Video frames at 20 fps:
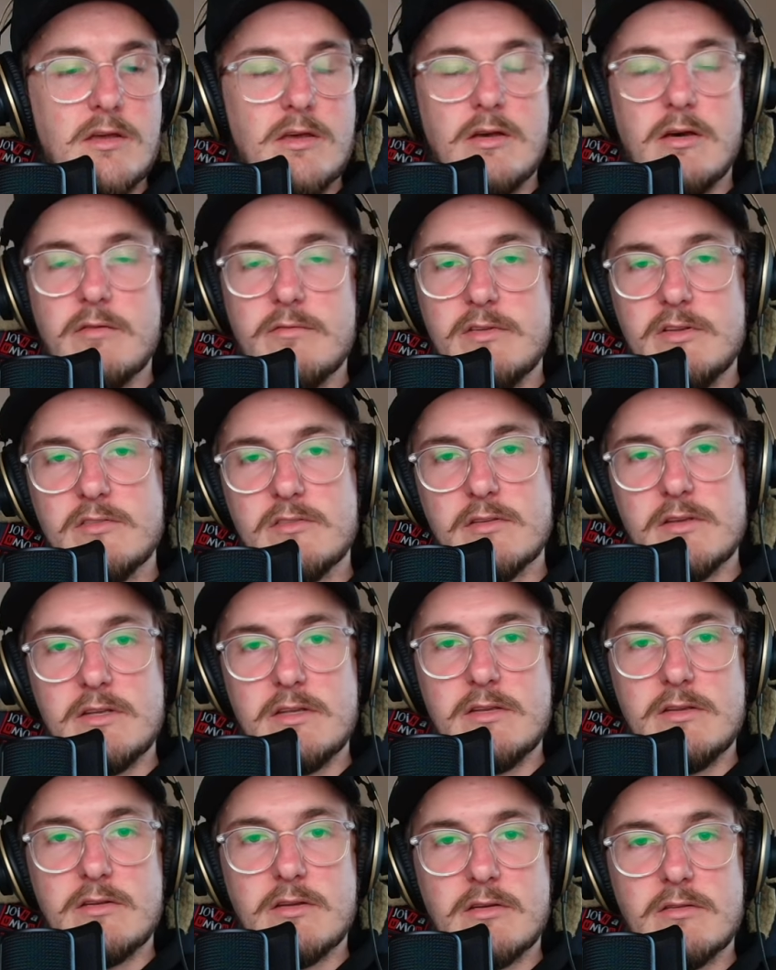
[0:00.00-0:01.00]
Obviously,
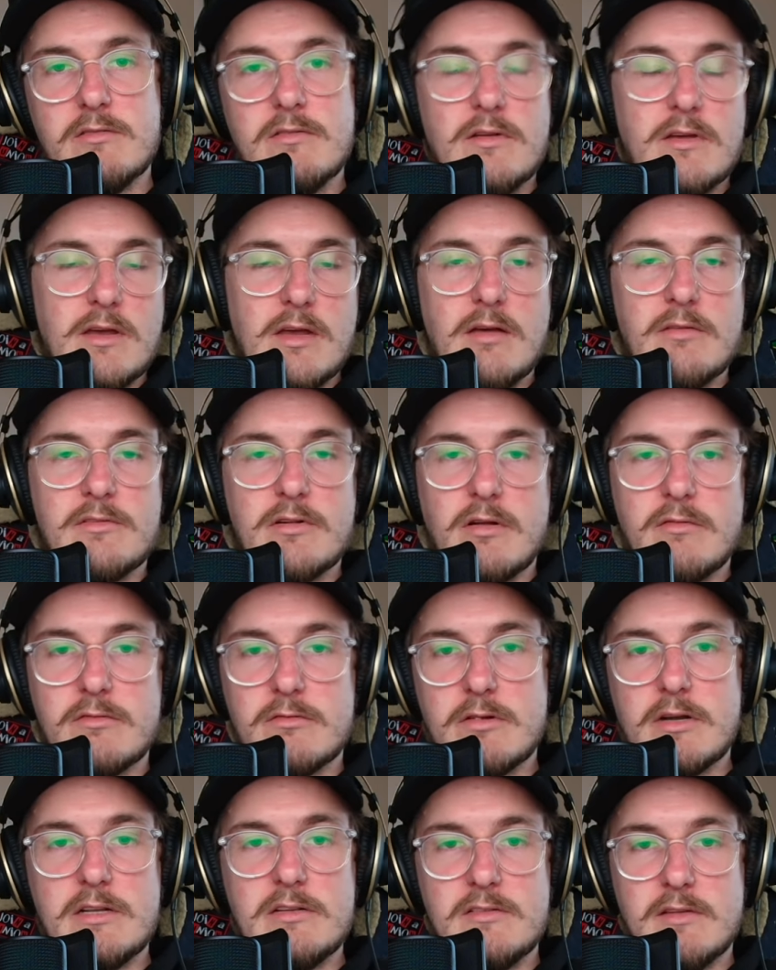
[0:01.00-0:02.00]
you know, after I've
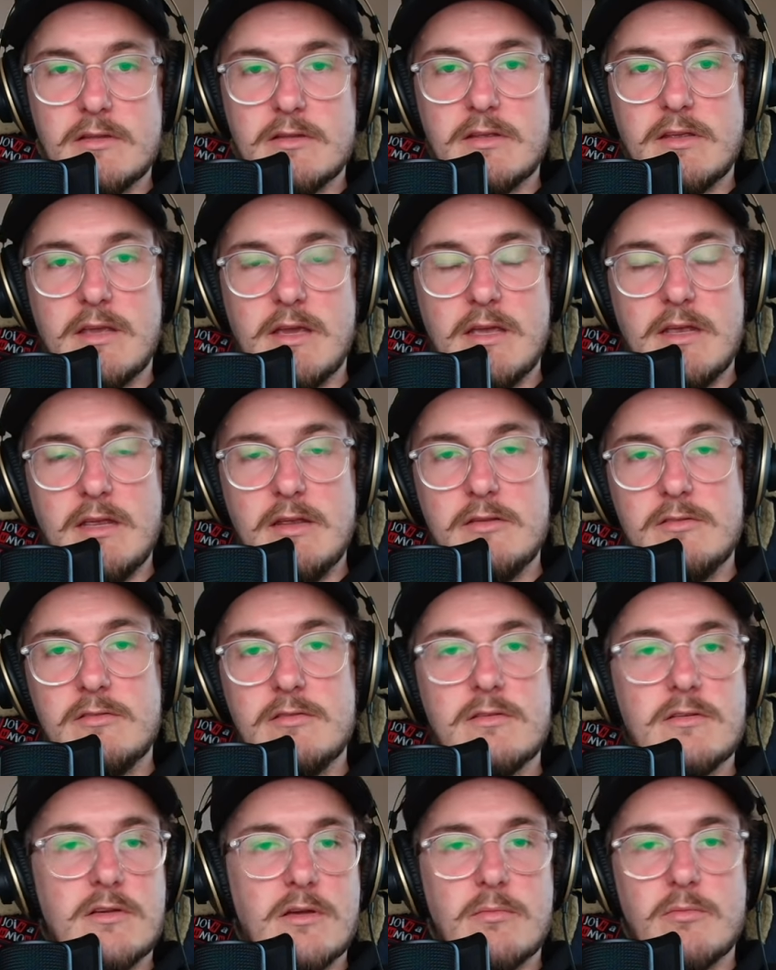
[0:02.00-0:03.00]
already sent the keys,
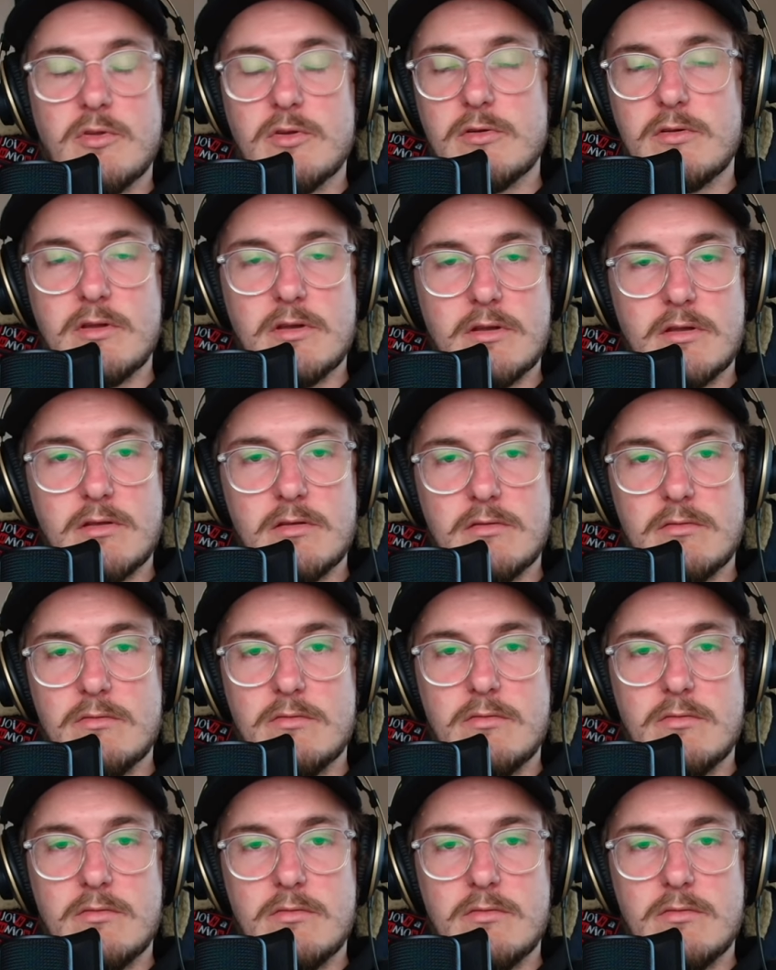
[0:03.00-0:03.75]
I'm not going to